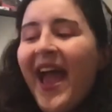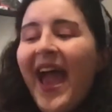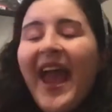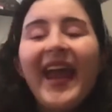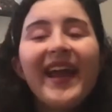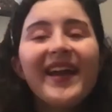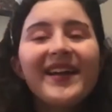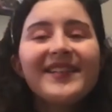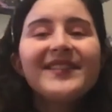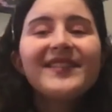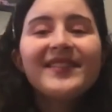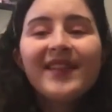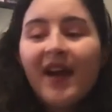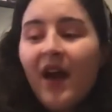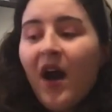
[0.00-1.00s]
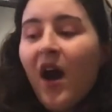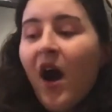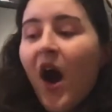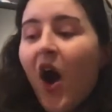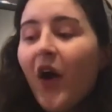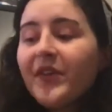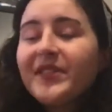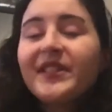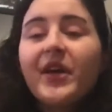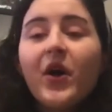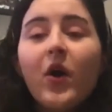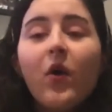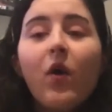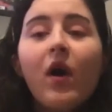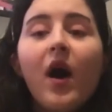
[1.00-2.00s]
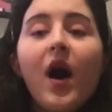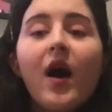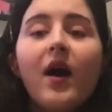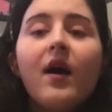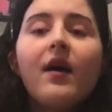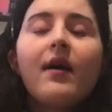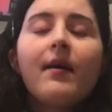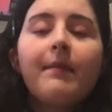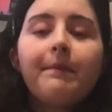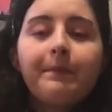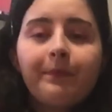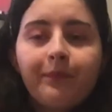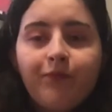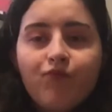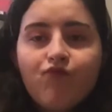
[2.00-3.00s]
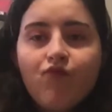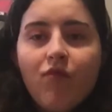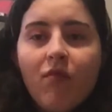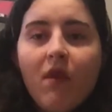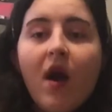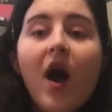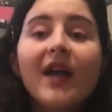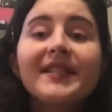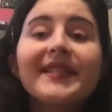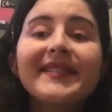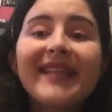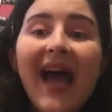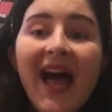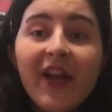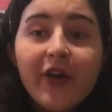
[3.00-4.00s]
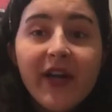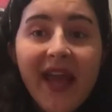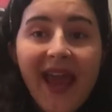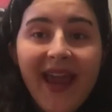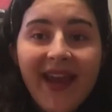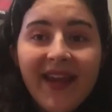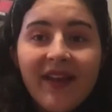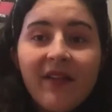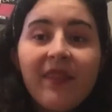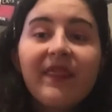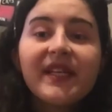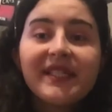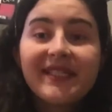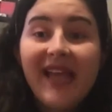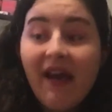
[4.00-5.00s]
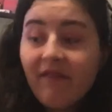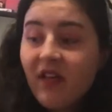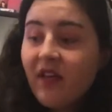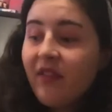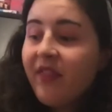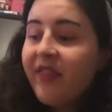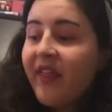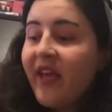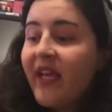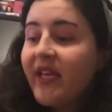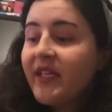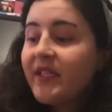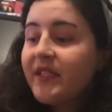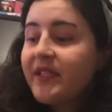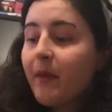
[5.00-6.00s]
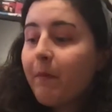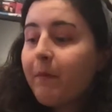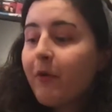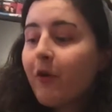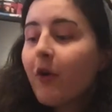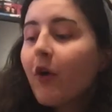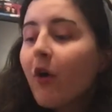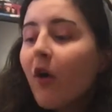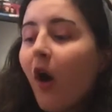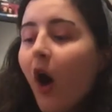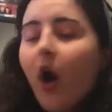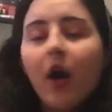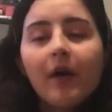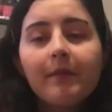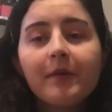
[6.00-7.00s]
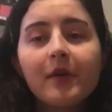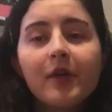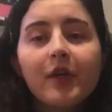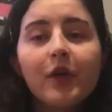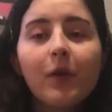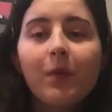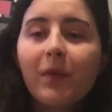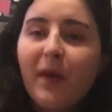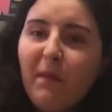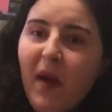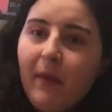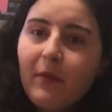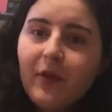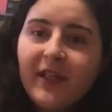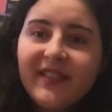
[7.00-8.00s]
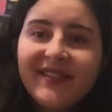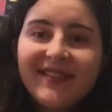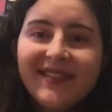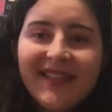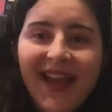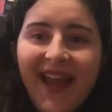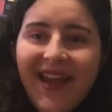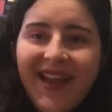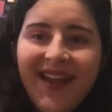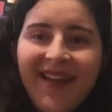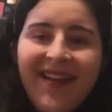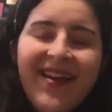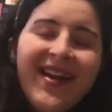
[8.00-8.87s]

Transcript: And also on Saturday the 7th is Pearl Harbor Remembrance Day.